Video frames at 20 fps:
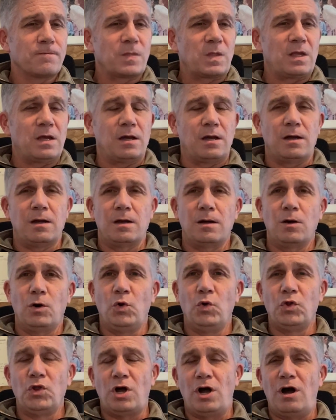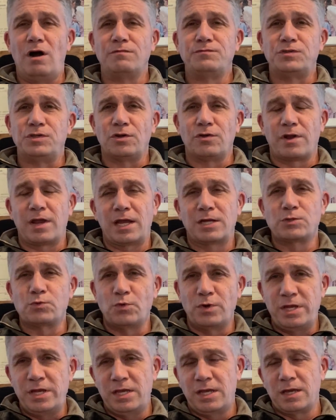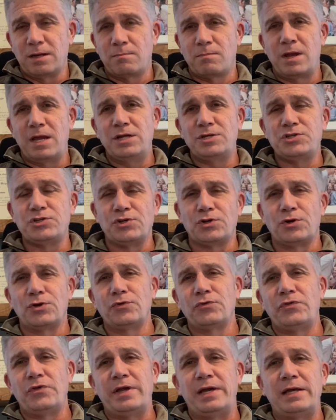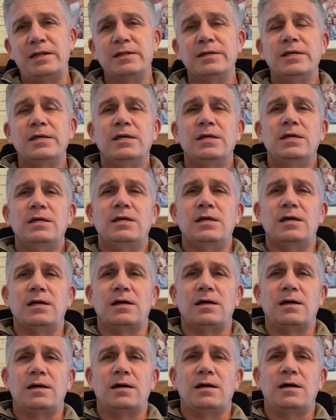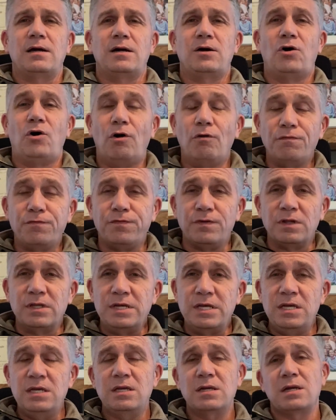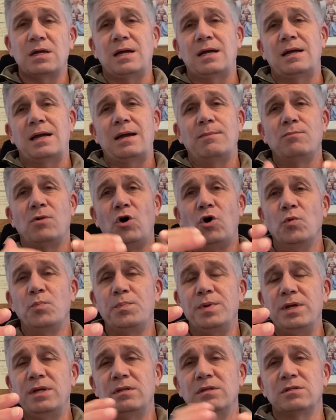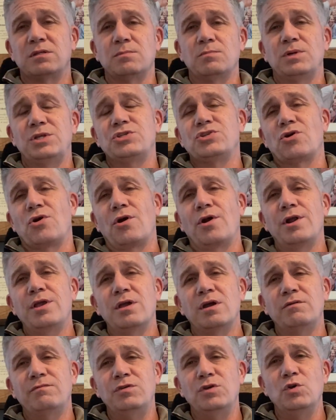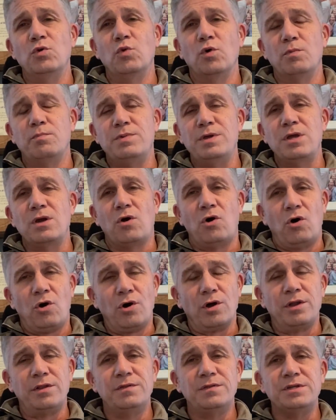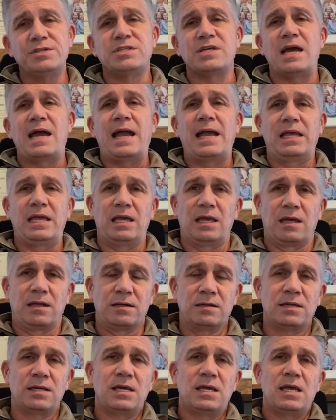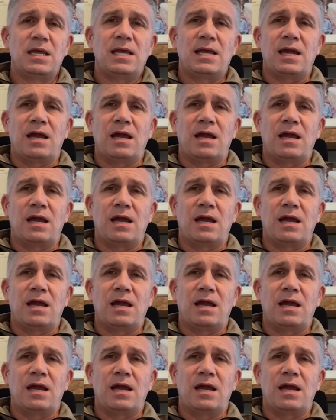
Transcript: hold off till next week and make sure that hopefully, I'm hoping that the majority of you will be on the tag in. I